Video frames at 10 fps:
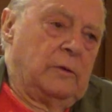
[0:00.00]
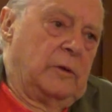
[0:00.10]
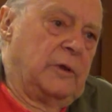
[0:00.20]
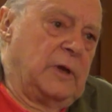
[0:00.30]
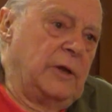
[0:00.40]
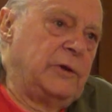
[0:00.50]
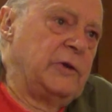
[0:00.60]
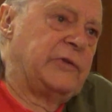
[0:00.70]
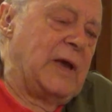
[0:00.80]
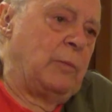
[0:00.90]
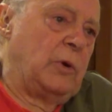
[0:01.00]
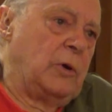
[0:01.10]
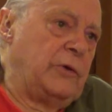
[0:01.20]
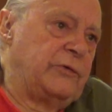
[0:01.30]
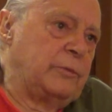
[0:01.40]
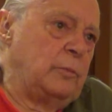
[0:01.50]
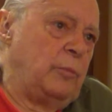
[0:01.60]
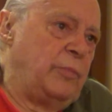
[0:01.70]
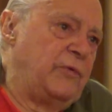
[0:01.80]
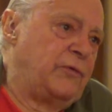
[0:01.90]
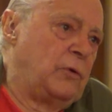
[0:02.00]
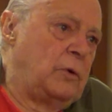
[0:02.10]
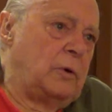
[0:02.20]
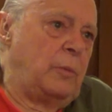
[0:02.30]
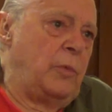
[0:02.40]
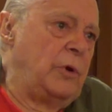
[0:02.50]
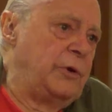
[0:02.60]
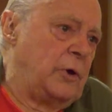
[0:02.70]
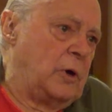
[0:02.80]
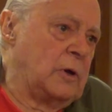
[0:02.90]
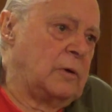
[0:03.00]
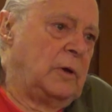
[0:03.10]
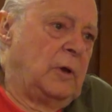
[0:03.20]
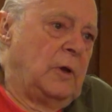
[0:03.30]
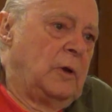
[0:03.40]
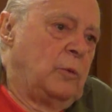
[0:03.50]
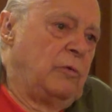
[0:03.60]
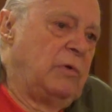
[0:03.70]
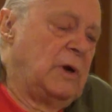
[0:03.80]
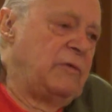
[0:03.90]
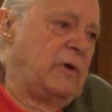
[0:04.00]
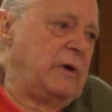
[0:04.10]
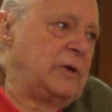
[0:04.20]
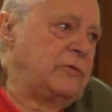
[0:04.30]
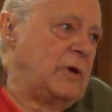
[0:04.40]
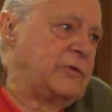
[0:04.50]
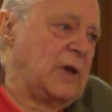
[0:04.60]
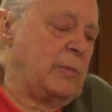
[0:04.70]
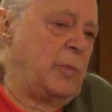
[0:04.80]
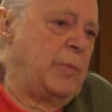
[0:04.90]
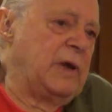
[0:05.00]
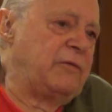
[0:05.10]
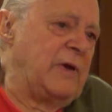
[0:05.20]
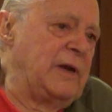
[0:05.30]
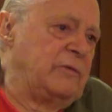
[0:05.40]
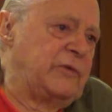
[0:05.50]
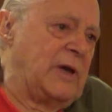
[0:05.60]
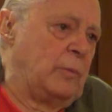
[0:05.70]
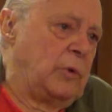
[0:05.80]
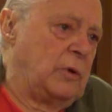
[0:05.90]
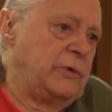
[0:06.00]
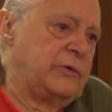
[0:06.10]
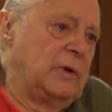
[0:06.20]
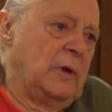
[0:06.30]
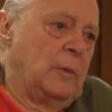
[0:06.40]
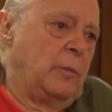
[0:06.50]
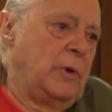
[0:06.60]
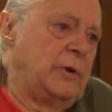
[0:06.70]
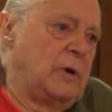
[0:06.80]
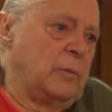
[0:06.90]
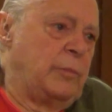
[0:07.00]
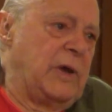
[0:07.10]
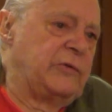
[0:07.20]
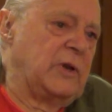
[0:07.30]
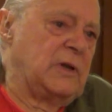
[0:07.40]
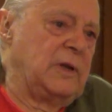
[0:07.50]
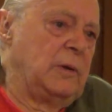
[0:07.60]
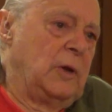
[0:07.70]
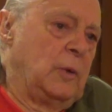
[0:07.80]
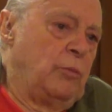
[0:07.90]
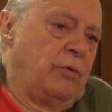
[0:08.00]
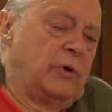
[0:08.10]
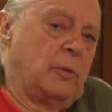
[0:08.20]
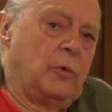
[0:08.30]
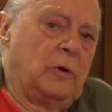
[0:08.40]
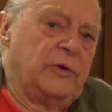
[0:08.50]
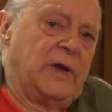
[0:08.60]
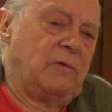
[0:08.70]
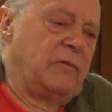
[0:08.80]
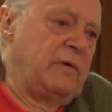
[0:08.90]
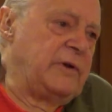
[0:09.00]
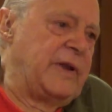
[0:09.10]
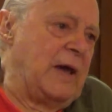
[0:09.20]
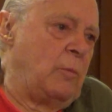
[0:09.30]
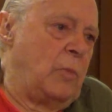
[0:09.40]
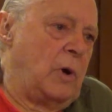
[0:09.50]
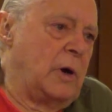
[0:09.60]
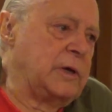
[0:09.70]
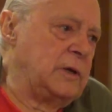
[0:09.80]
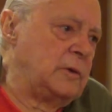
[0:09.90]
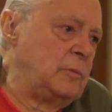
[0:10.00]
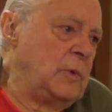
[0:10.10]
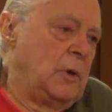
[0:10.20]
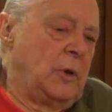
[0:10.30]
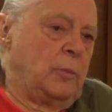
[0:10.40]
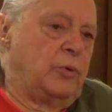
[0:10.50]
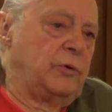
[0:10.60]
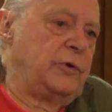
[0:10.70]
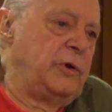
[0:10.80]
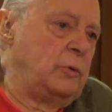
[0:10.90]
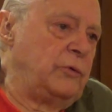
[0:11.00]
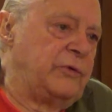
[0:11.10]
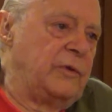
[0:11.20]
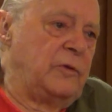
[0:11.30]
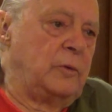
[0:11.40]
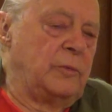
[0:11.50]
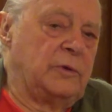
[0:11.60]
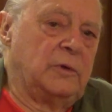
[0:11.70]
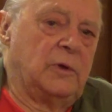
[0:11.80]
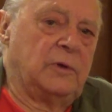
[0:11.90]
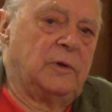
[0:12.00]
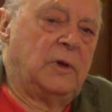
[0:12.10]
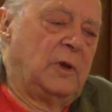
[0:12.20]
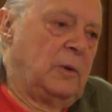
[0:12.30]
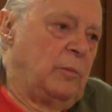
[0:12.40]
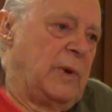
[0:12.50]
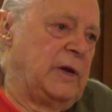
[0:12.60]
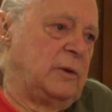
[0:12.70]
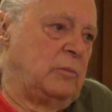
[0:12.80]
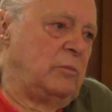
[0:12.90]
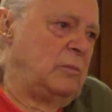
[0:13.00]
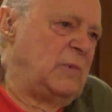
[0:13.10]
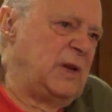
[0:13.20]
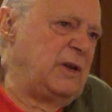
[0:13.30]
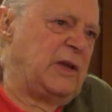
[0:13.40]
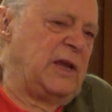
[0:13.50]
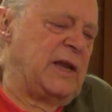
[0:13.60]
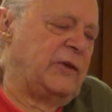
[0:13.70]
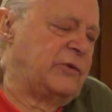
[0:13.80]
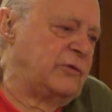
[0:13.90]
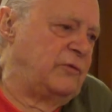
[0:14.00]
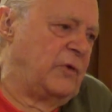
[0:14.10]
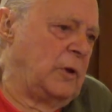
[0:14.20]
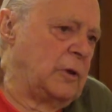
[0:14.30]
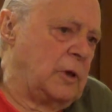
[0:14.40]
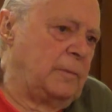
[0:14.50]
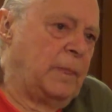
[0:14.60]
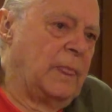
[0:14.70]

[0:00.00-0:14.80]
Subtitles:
The London tabloids before Murdoch were really very interesting. I'm a big fan of tabloids. Murdoch basically brought them all down, very down market, and put nudes in them and made them, in essence, vulgar.